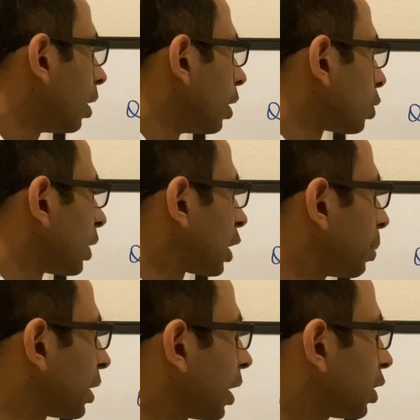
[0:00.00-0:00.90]
So the
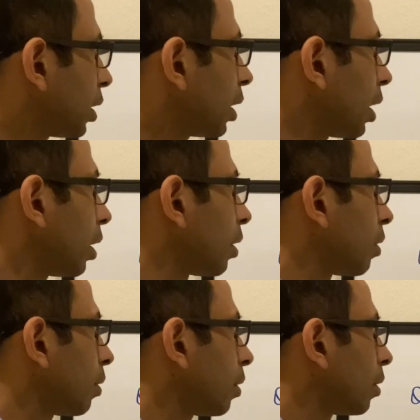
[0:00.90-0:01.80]
expectation here
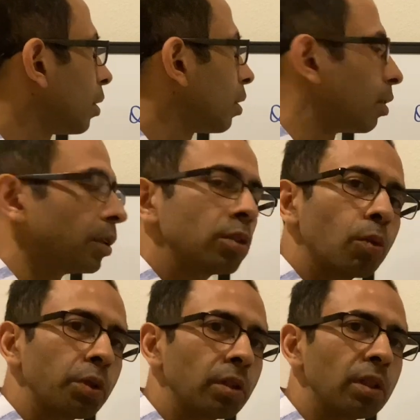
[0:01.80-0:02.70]
on this
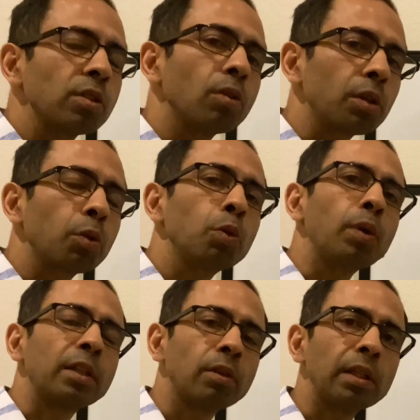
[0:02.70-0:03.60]
question is not to do
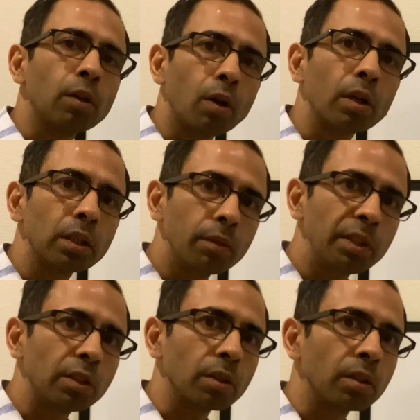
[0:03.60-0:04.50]
actually the long
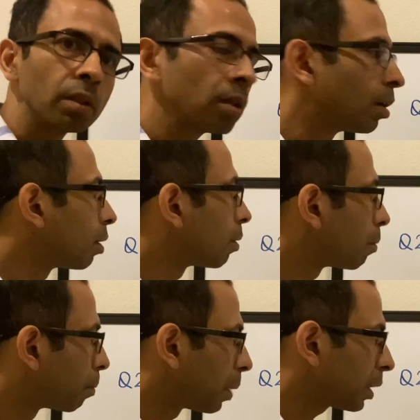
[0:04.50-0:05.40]
division,
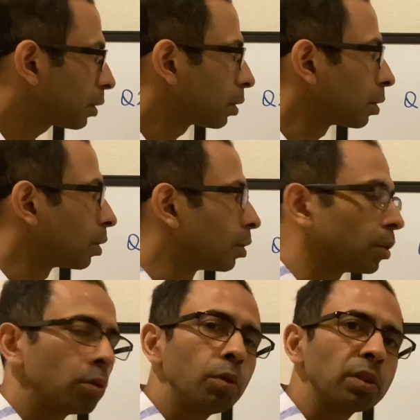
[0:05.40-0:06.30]
but to
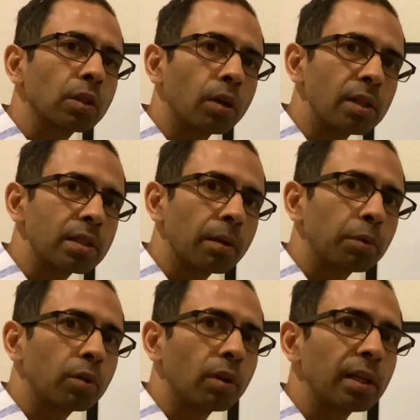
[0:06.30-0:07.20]
use a concept
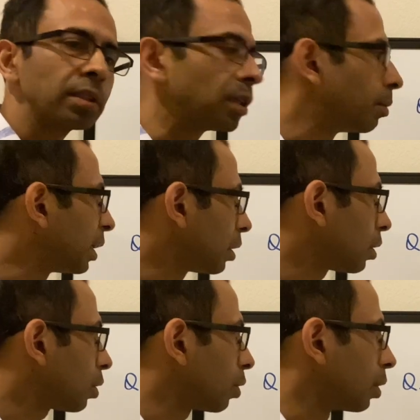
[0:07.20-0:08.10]
called as the remainder
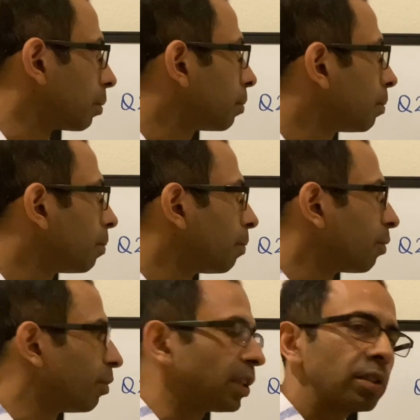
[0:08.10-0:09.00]
theorem,
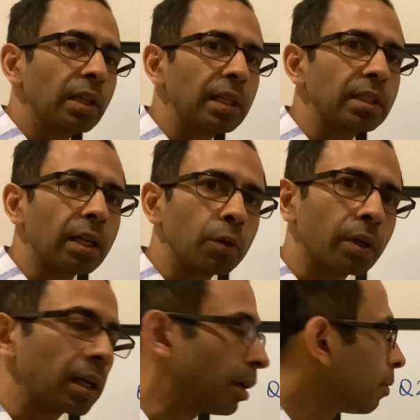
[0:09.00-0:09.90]
which says that,
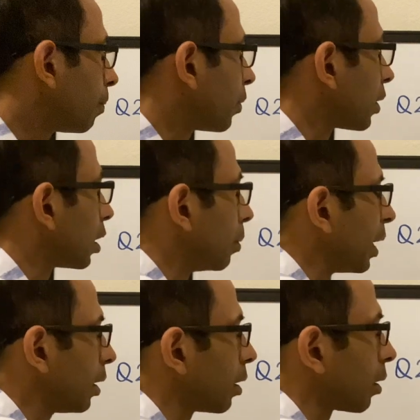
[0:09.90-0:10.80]
okay, the
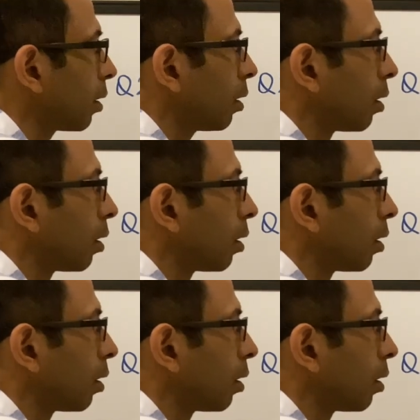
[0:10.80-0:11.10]
remainder